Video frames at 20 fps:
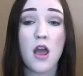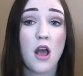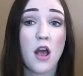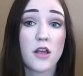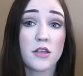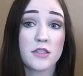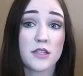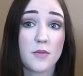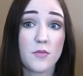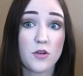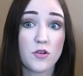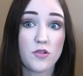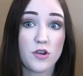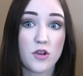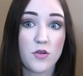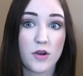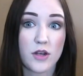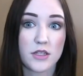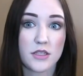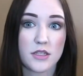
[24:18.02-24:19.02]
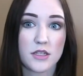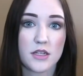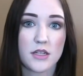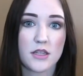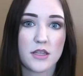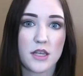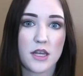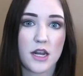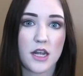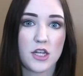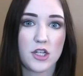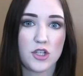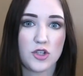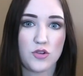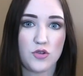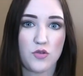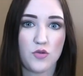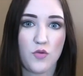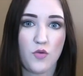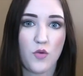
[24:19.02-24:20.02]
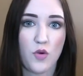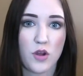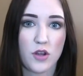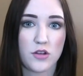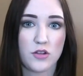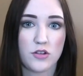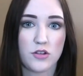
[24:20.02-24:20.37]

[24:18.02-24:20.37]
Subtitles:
Someone requested that I do